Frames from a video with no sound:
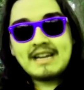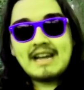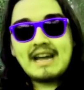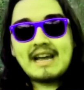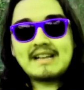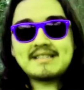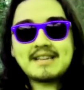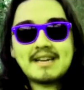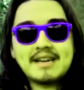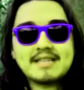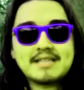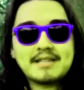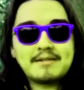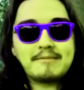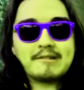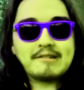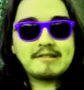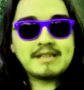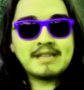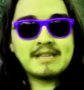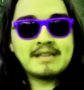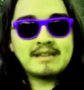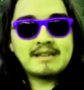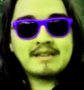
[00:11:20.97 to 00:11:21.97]
as
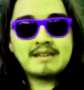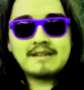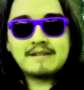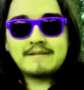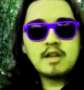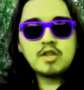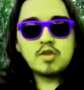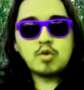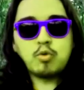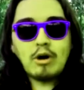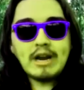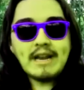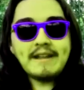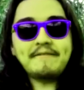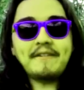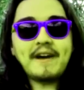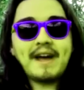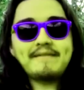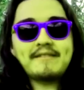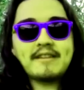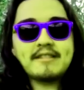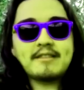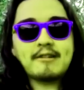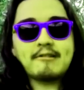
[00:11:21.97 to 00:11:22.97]
customers.
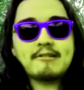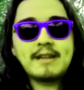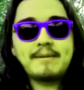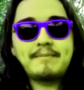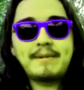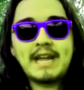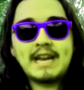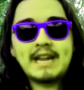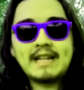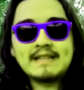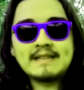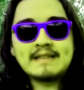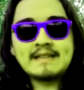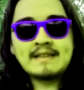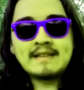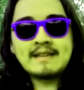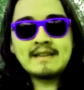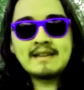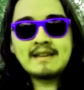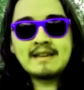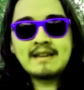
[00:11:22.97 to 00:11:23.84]
25 to 30 minutes.